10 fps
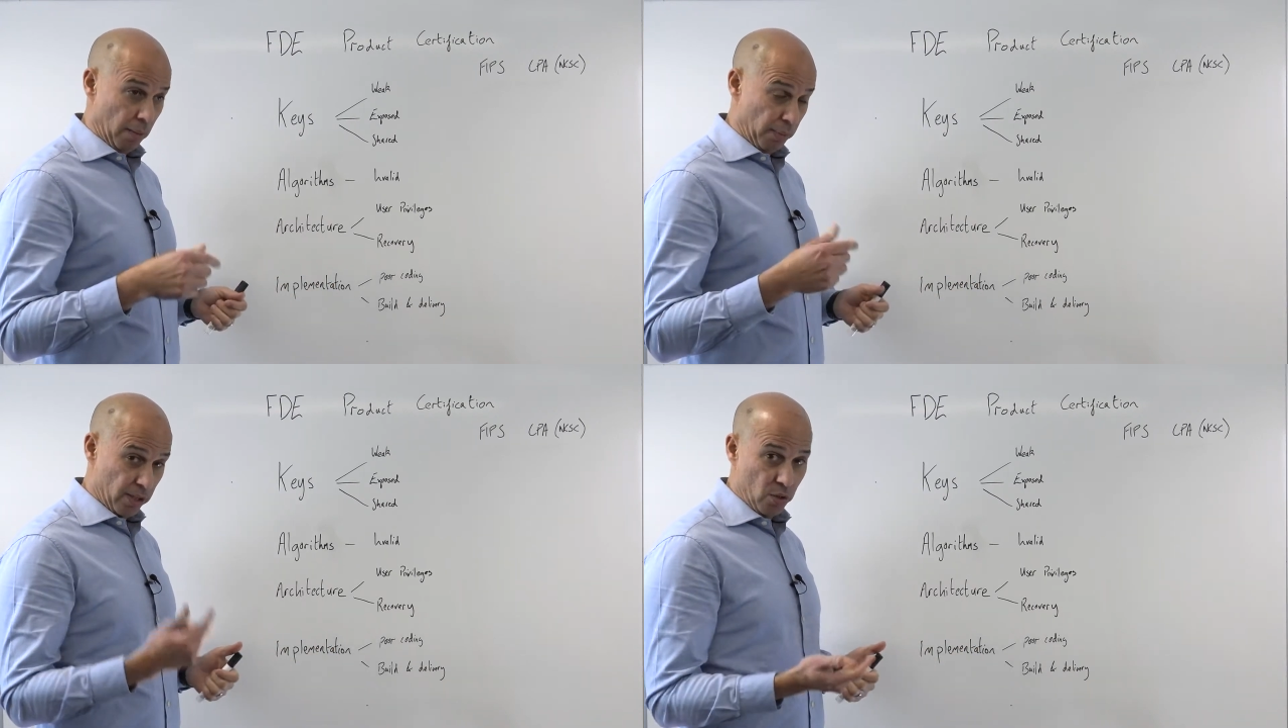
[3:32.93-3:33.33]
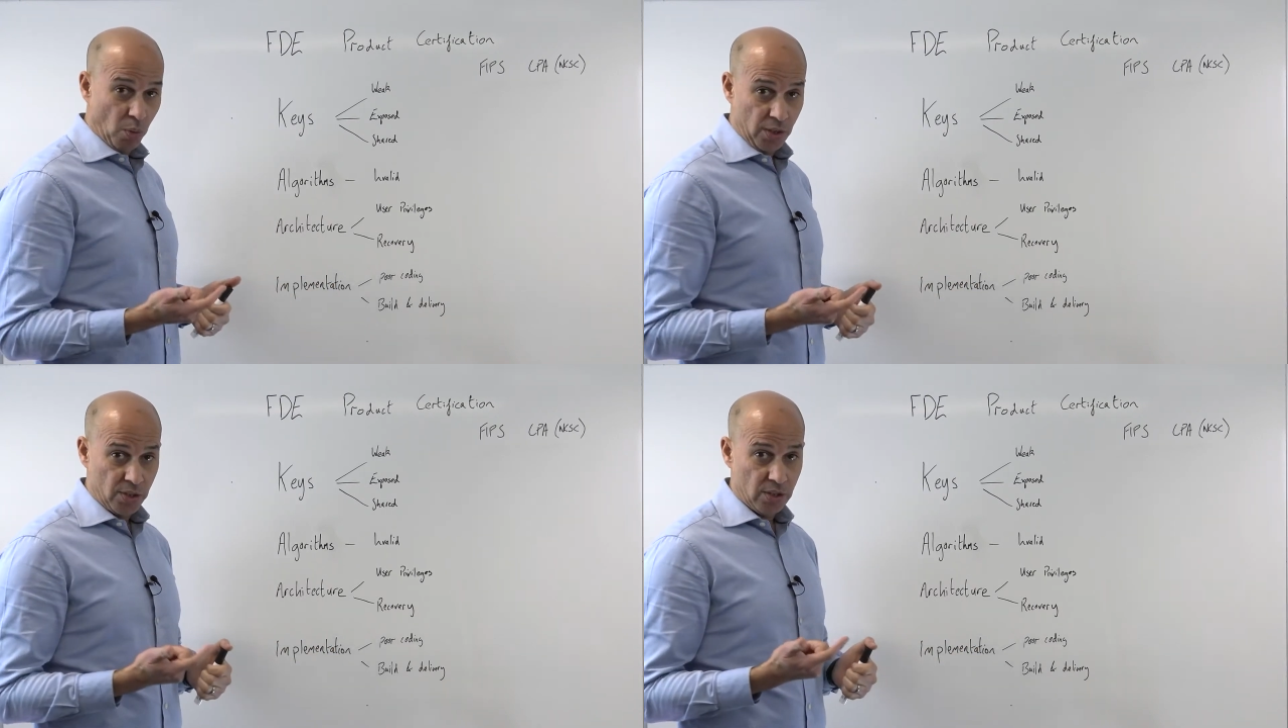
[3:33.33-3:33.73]
but those
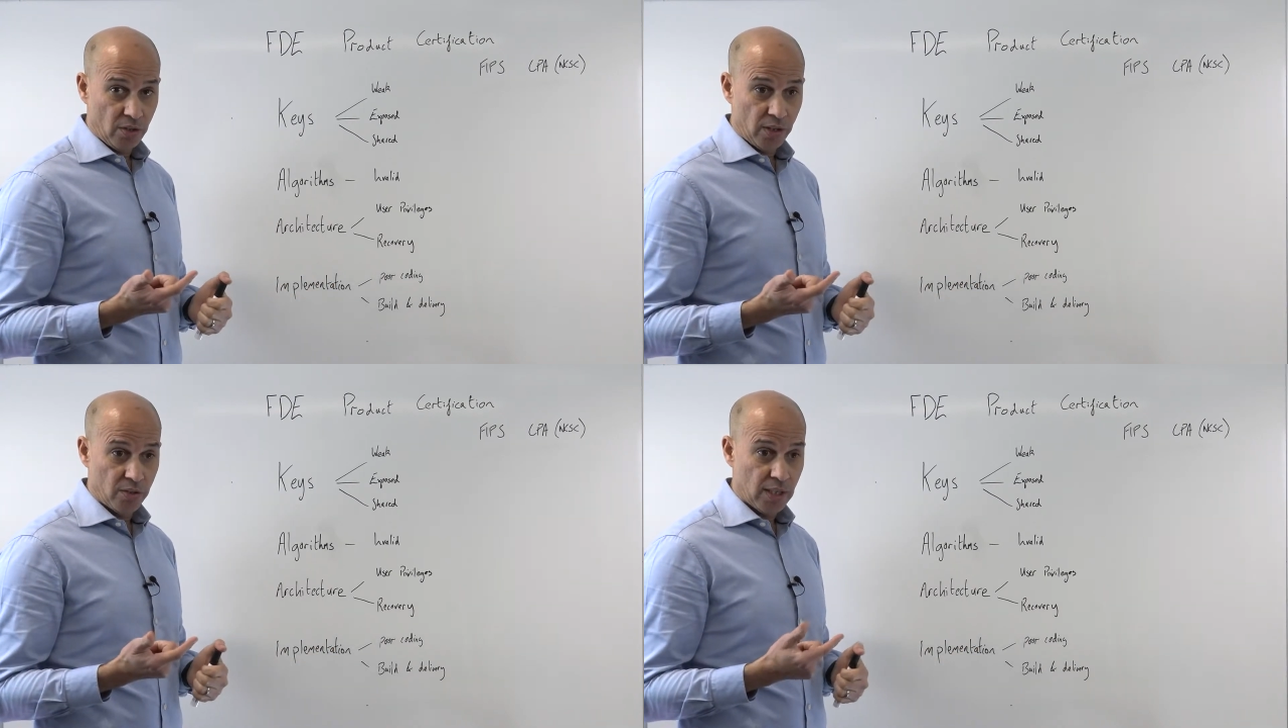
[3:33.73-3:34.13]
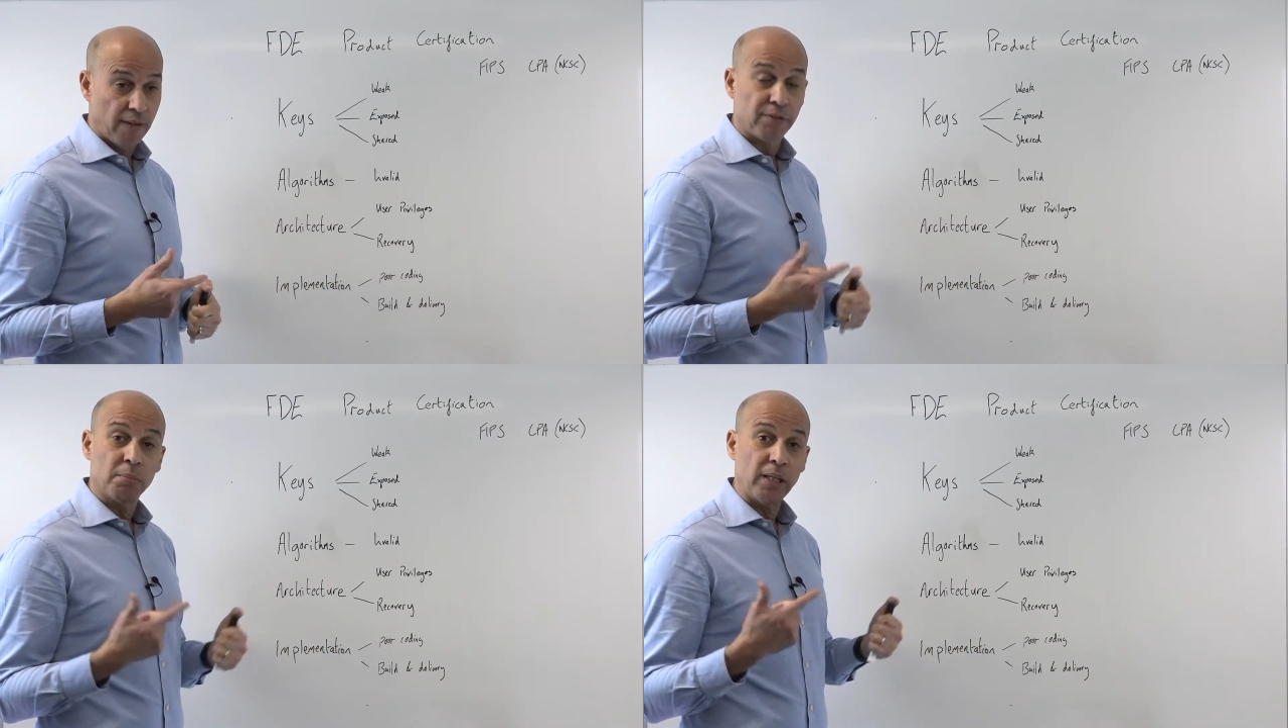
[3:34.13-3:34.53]
ones and zeros
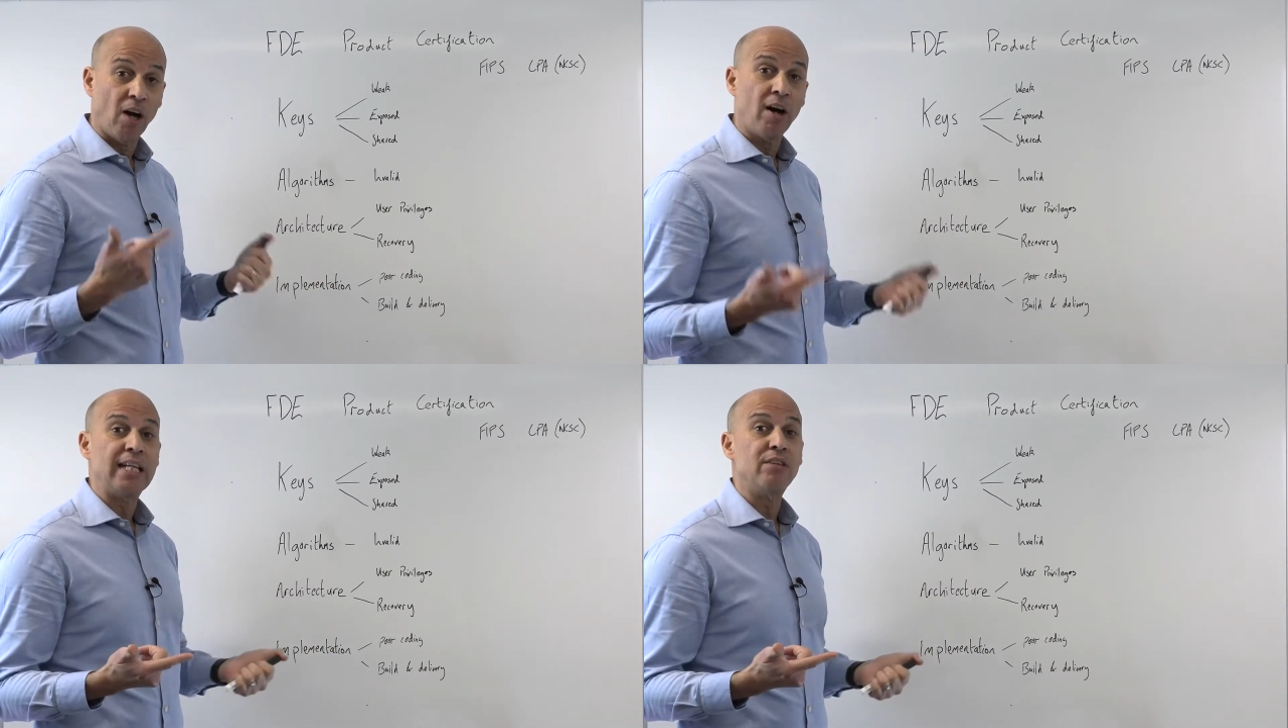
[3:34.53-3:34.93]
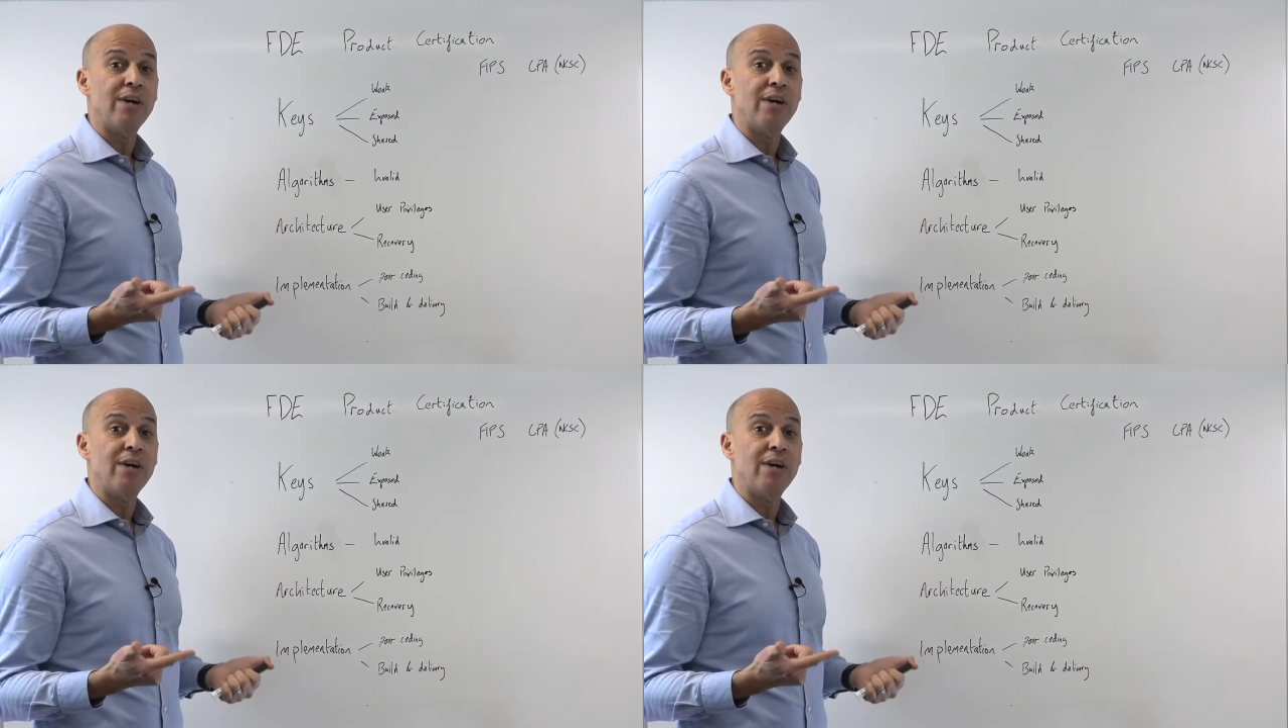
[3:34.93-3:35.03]
have to be highly